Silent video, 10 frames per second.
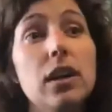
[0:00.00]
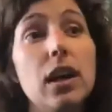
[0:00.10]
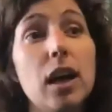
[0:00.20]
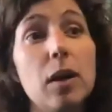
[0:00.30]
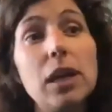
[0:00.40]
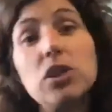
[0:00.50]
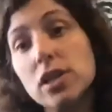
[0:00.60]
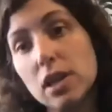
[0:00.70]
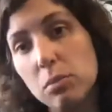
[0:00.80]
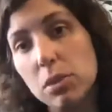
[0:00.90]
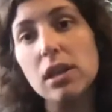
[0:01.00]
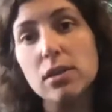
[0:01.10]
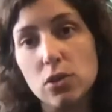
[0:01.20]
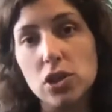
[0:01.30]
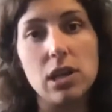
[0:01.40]
Um, and she's a comedian,
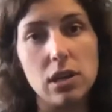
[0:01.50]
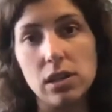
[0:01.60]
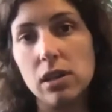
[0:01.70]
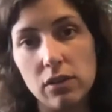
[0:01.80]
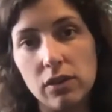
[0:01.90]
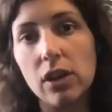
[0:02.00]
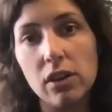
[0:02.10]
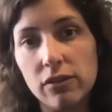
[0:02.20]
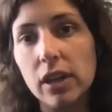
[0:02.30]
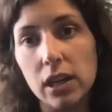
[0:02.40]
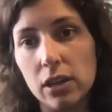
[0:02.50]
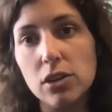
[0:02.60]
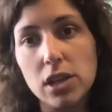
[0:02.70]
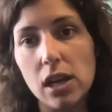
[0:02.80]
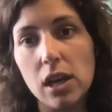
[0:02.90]
so she tells it in a very funny,
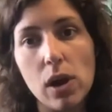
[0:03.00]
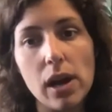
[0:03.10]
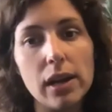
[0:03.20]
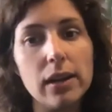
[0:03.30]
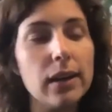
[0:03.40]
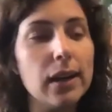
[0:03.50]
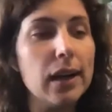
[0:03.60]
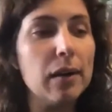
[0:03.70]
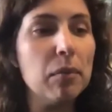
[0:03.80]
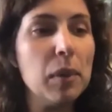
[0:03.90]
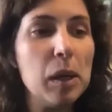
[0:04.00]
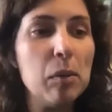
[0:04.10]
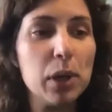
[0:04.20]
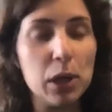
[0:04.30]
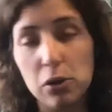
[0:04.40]
entertaining way. Um,
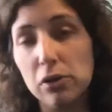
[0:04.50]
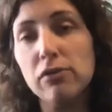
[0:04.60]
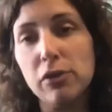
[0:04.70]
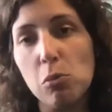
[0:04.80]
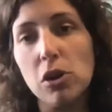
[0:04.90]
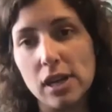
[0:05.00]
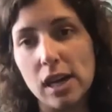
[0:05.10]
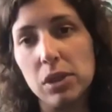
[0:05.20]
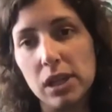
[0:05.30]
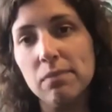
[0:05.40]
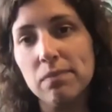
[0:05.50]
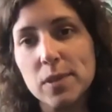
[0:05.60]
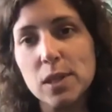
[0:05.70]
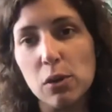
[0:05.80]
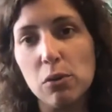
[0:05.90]
but it couldn't feel more timely.
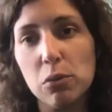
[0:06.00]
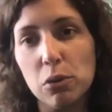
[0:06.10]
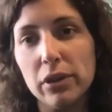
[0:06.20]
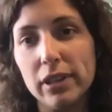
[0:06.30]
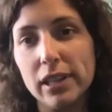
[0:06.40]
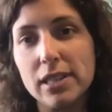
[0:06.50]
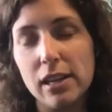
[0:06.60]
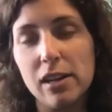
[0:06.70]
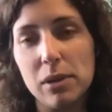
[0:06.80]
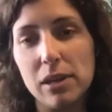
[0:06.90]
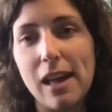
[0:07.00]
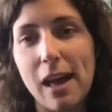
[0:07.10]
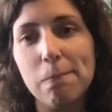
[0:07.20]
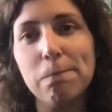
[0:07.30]
So we're really excited about that.